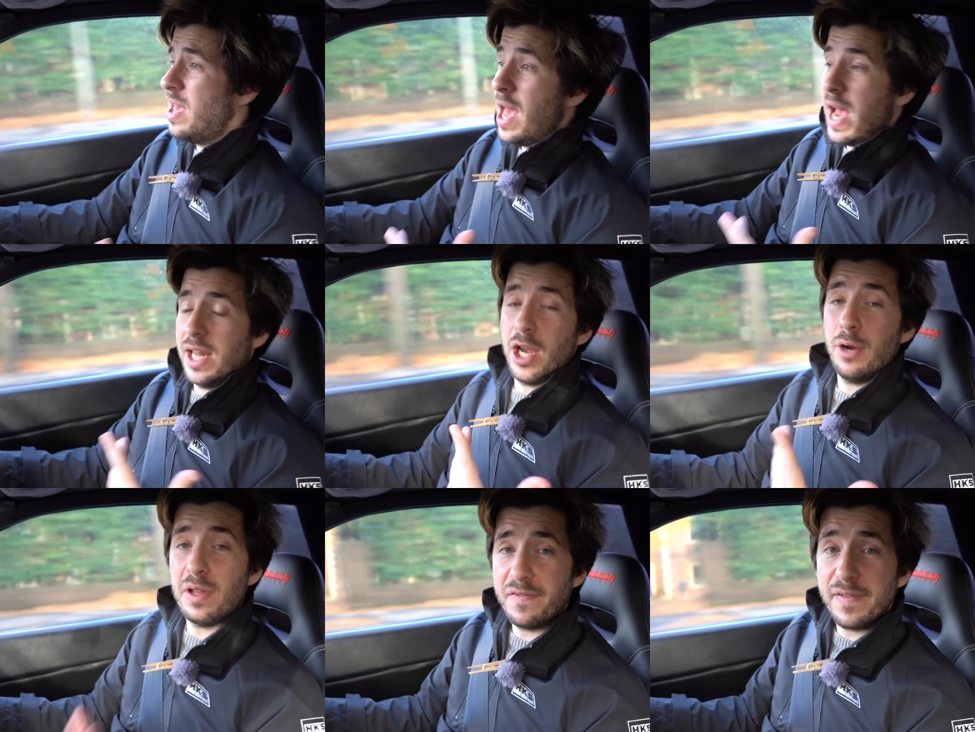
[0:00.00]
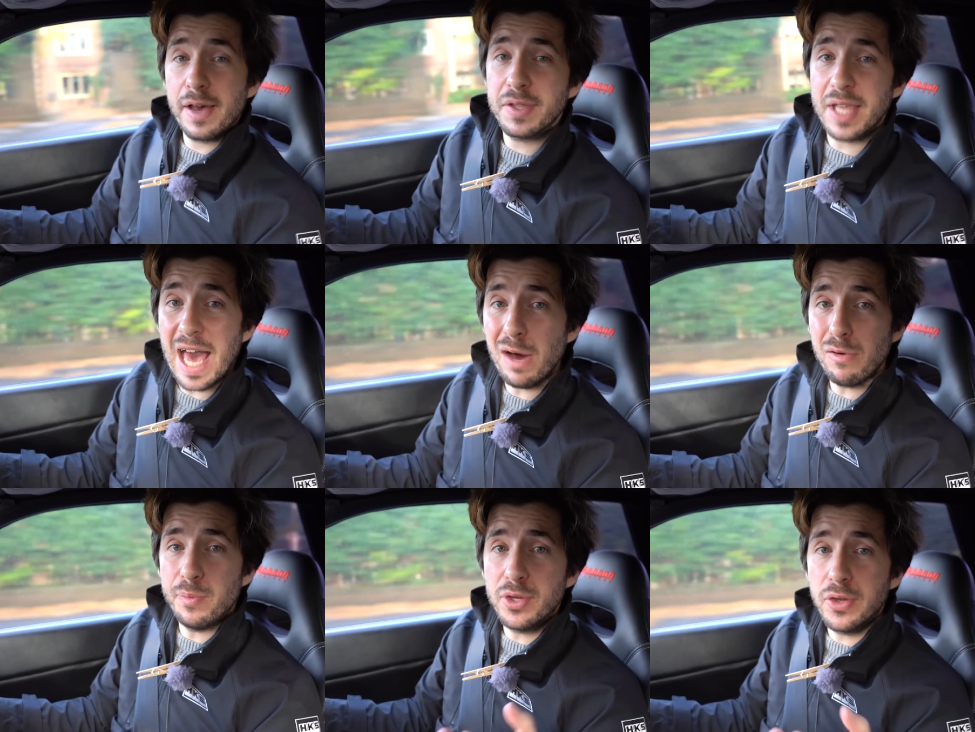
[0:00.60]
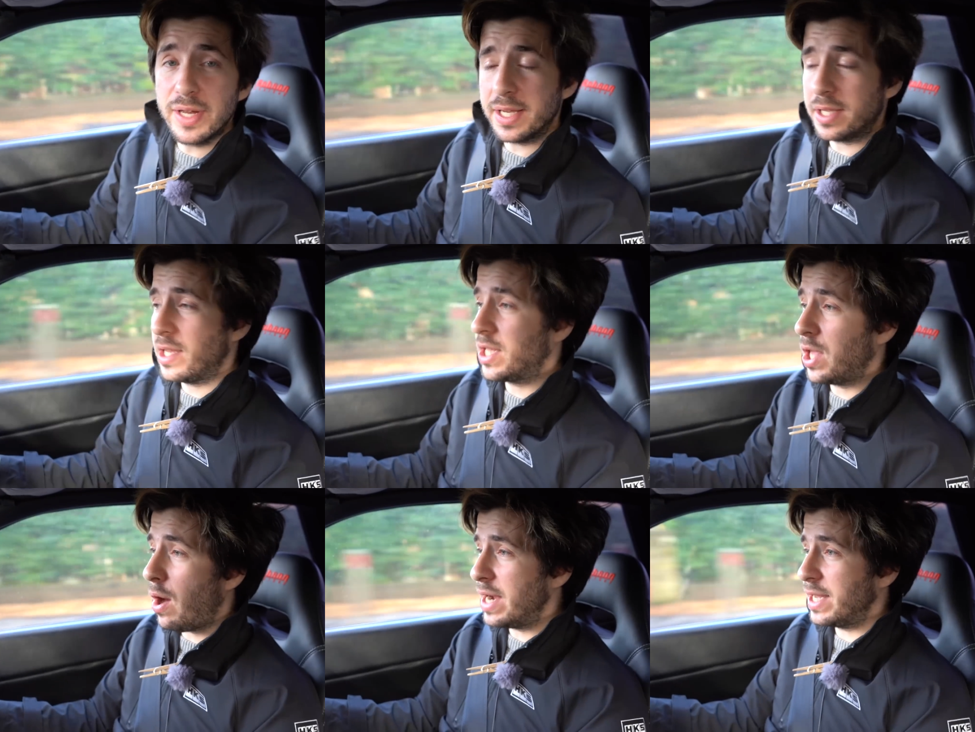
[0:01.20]
And I only found that out when we took it to
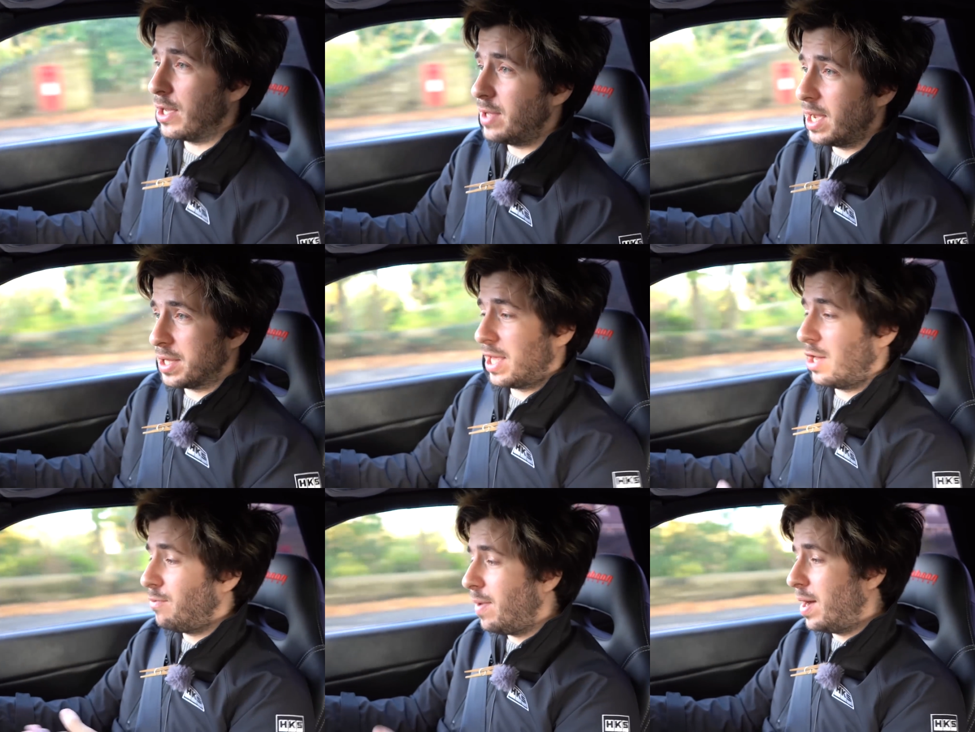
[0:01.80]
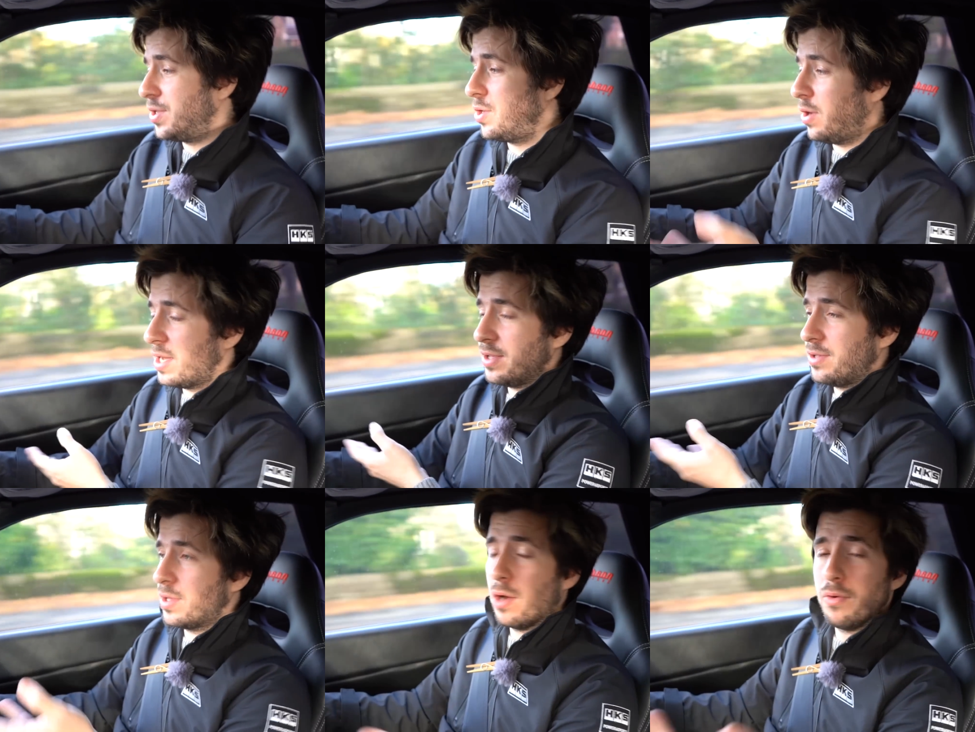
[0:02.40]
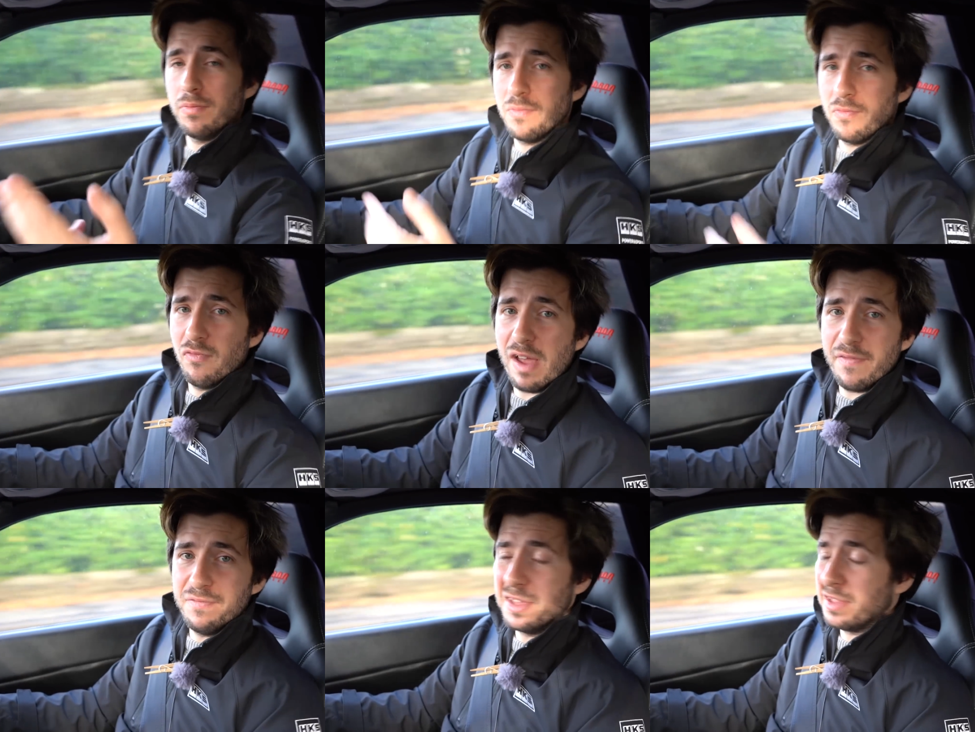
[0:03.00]
the dyno. That's how much I don't
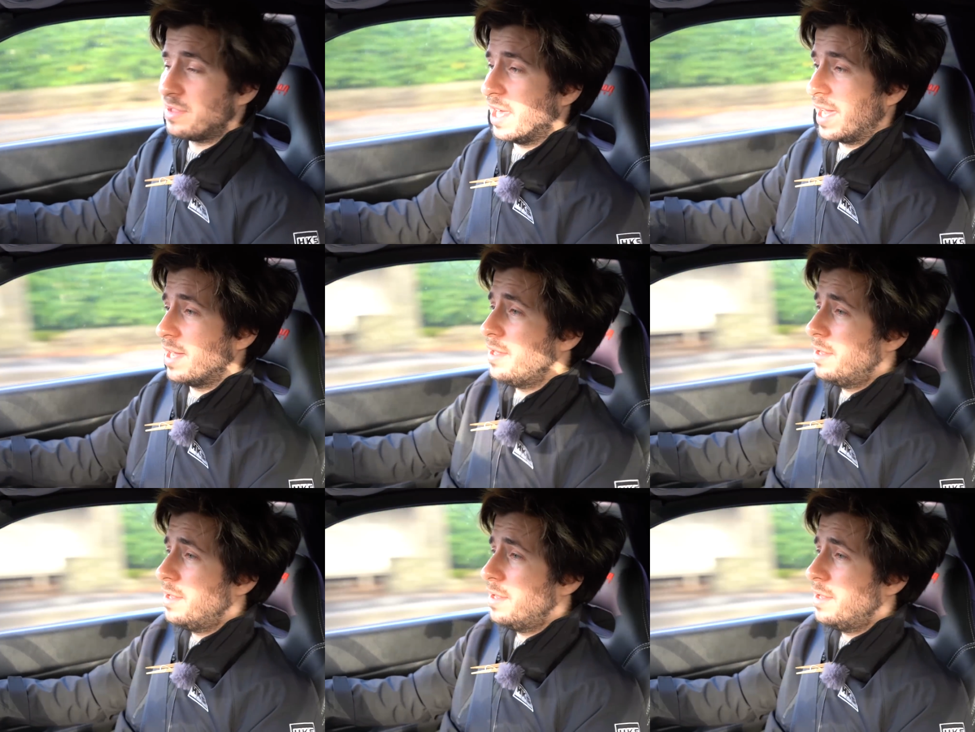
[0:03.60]
read this thing.